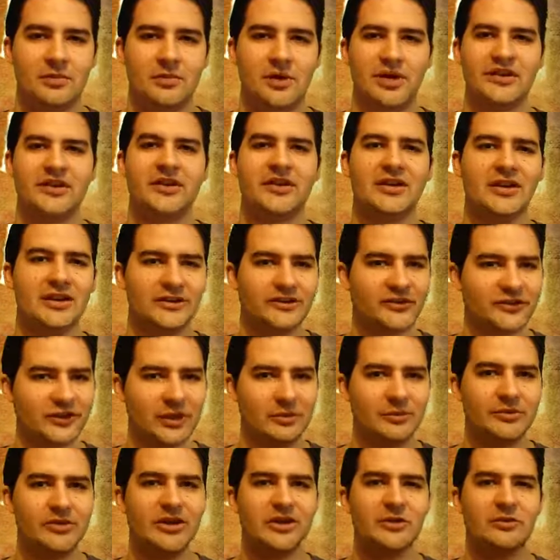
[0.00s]
But there is
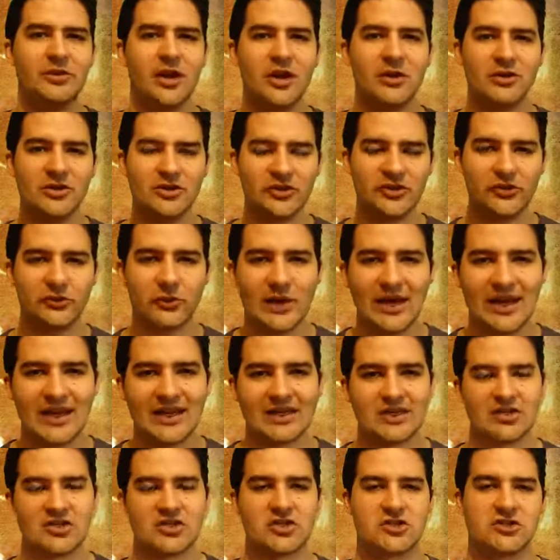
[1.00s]
something very
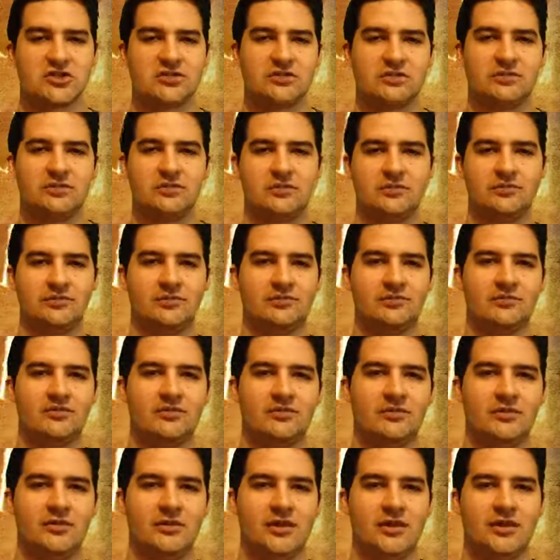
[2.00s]
strange.
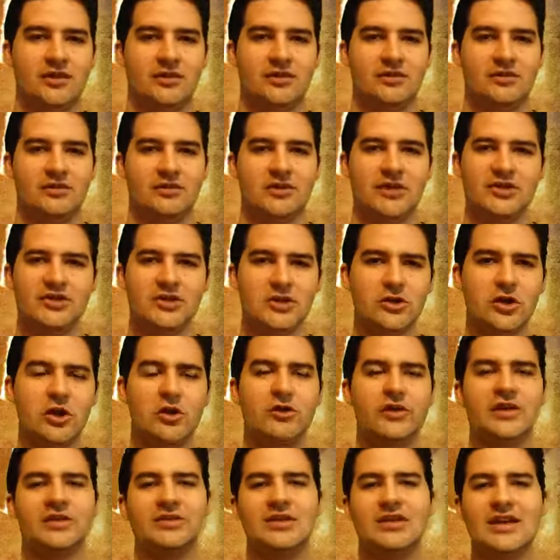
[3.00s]
Did you
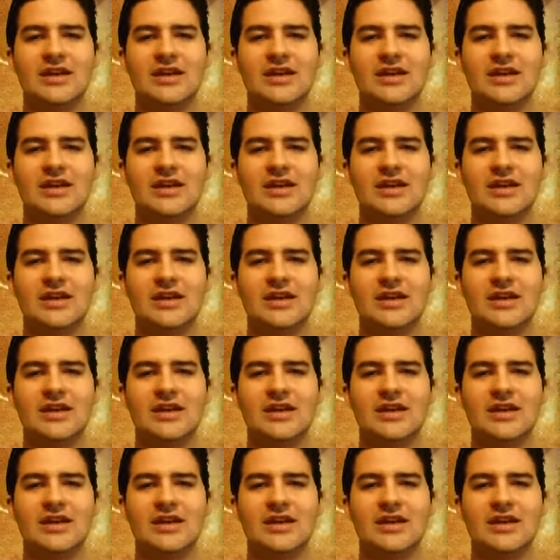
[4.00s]
know that